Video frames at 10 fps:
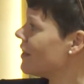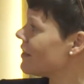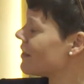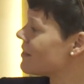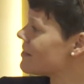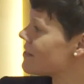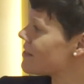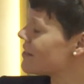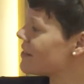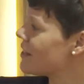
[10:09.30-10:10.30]
They'd
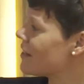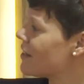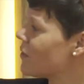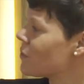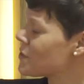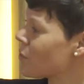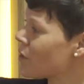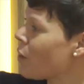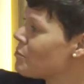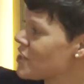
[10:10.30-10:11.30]
also all
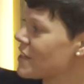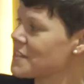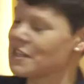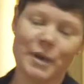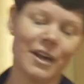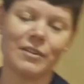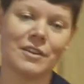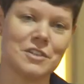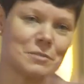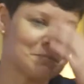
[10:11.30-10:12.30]
the objects in the
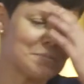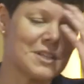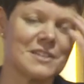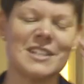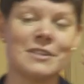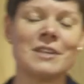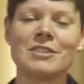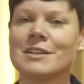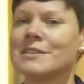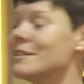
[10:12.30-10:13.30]
background, you can potentially go and have
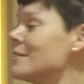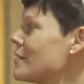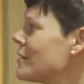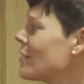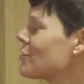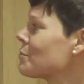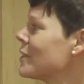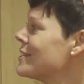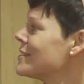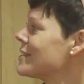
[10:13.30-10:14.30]
a closer look at the actual
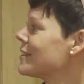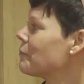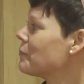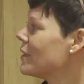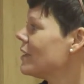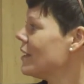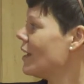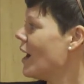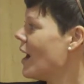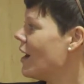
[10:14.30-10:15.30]
painting.
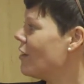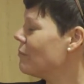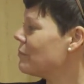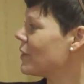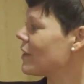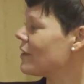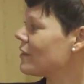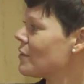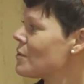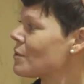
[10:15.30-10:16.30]
But
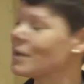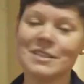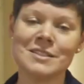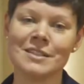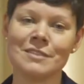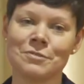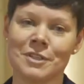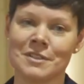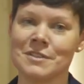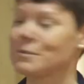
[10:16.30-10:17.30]
they're all quite
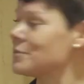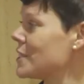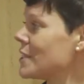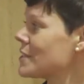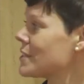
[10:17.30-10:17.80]
significant objects.